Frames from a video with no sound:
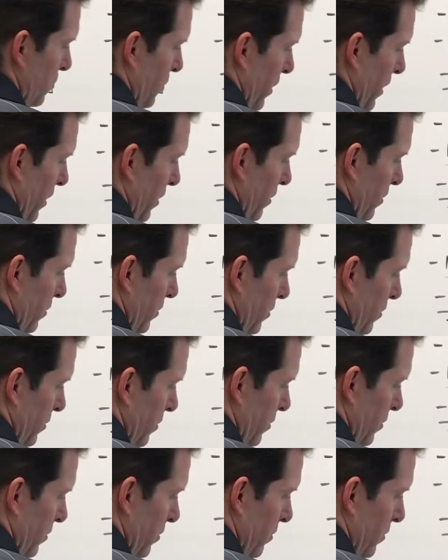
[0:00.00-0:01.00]
way,
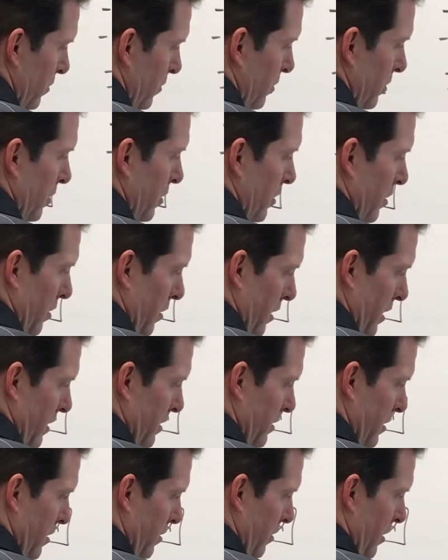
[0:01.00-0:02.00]
less
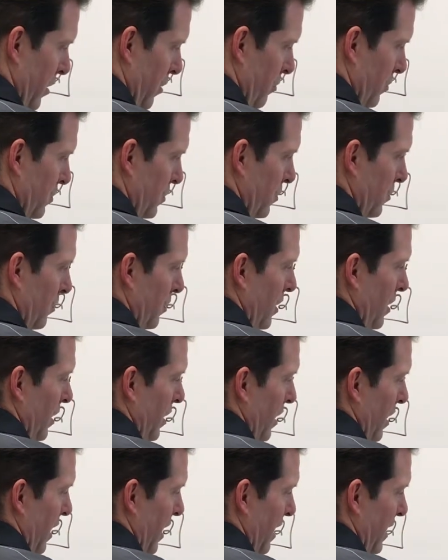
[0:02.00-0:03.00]
than or equal to.
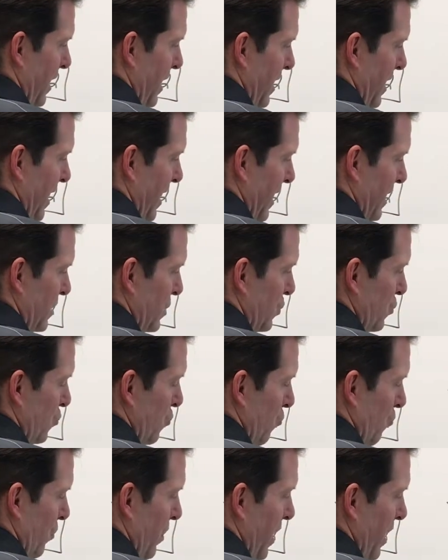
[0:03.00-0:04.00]
And then x is
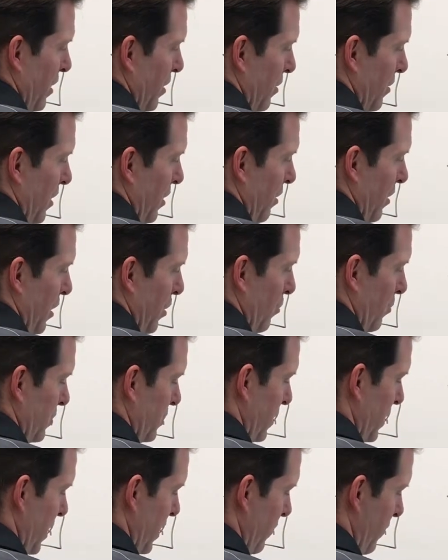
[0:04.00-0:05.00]
greater than or equal to
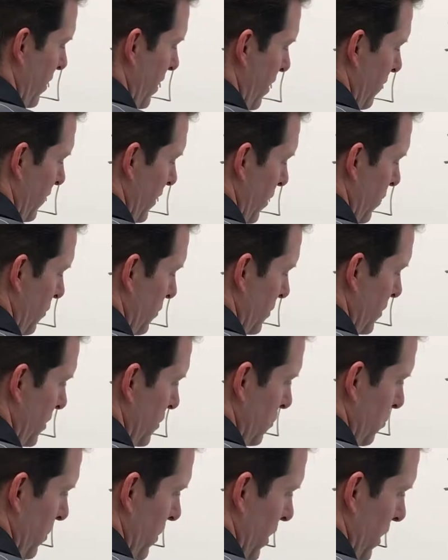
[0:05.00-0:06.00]
negative half, that goes
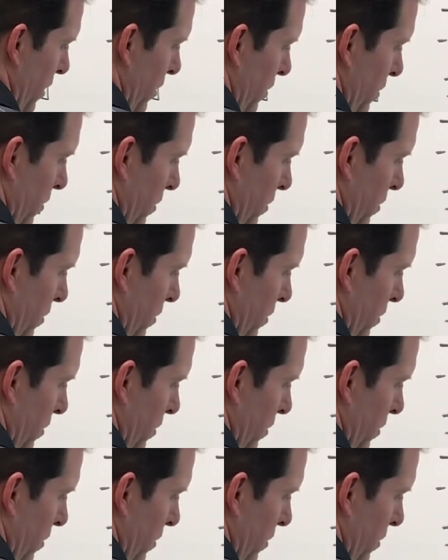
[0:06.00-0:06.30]
this way.